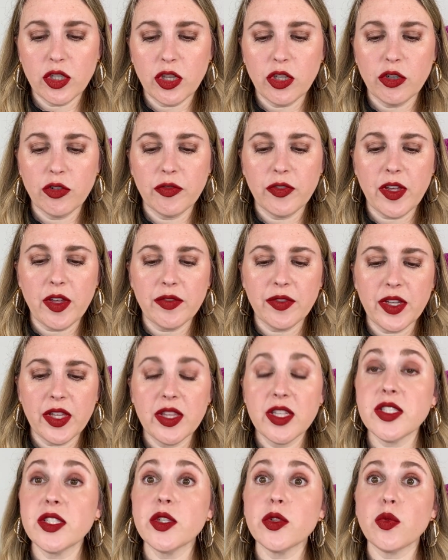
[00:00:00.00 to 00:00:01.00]
Allure Velvet.
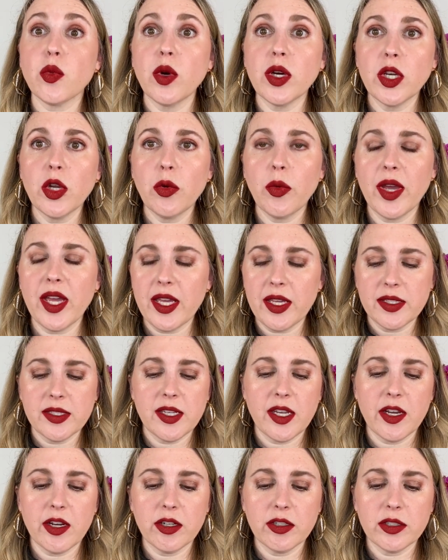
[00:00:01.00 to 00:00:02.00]
This is one oh eight
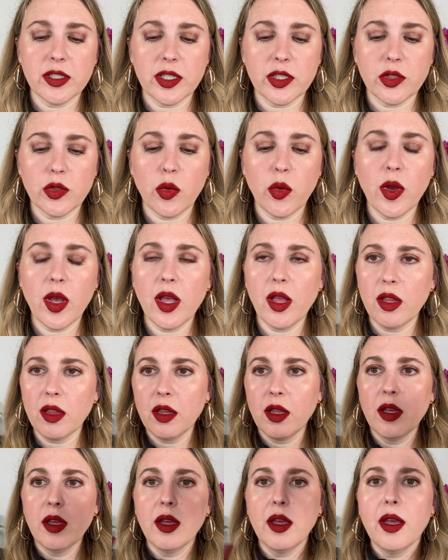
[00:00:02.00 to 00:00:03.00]
Terre
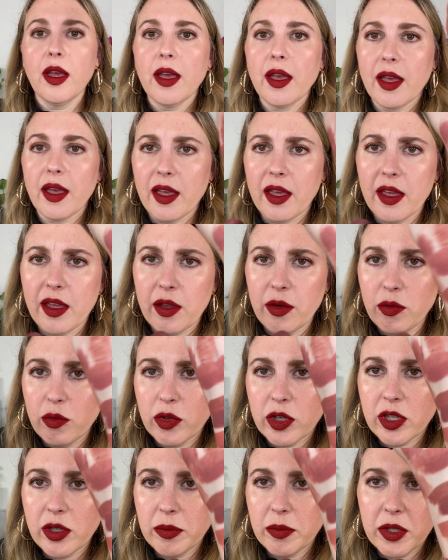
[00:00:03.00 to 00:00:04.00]
d'Etoile. And we're
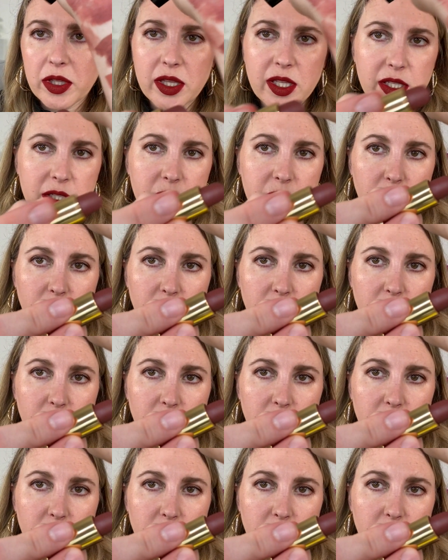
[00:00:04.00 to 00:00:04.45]
going to put this